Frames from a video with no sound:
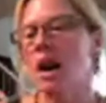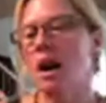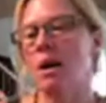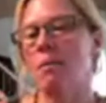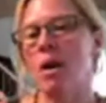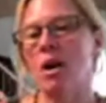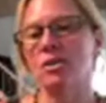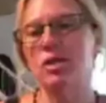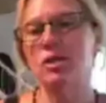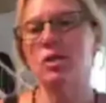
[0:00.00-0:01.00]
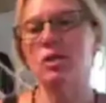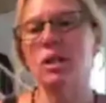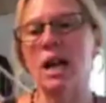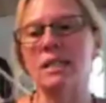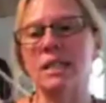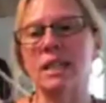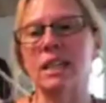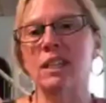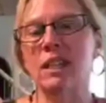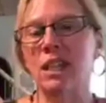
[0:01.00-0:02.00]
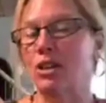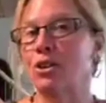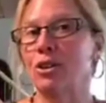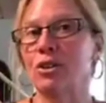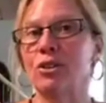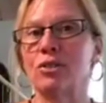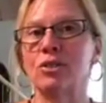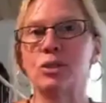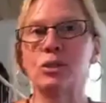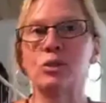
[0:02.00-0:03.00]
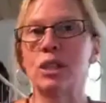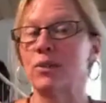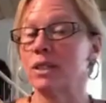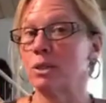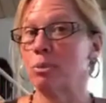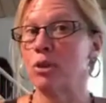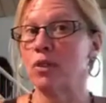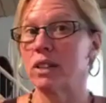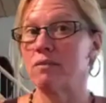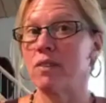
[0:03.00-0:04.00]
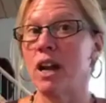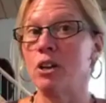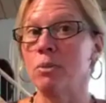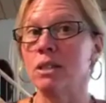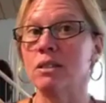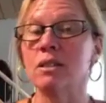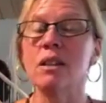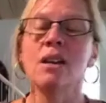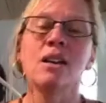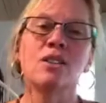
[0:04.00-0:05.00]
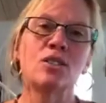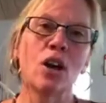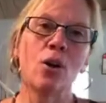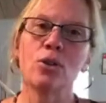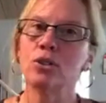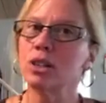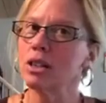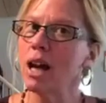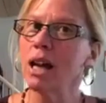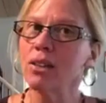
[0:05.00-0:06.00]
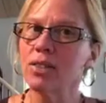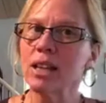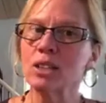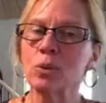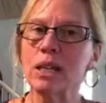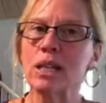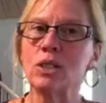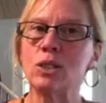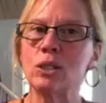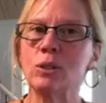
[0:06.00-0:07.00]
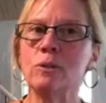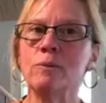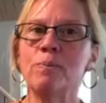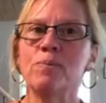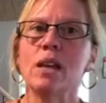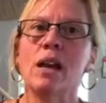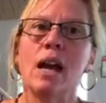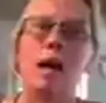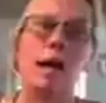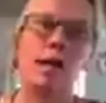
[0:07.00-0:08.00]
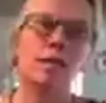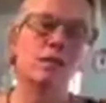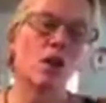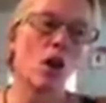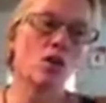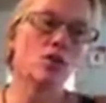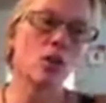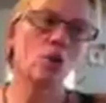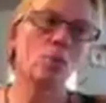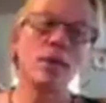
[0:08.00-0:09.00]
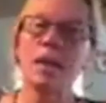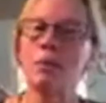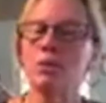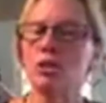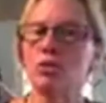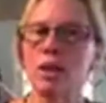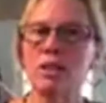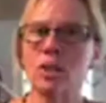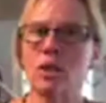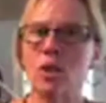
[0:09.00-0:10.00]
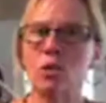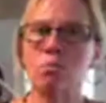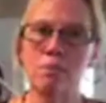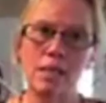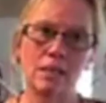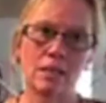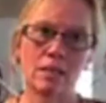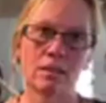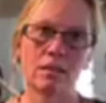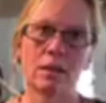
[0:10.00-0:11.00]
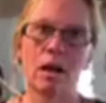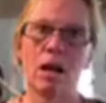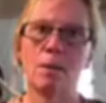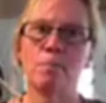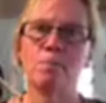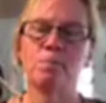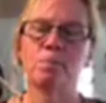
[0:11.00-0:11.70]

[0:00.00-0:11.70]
Um, also utilizing the earth to give us the perfect environments. So there's a lot of things we can do. And also being able to raise our own meats. Um,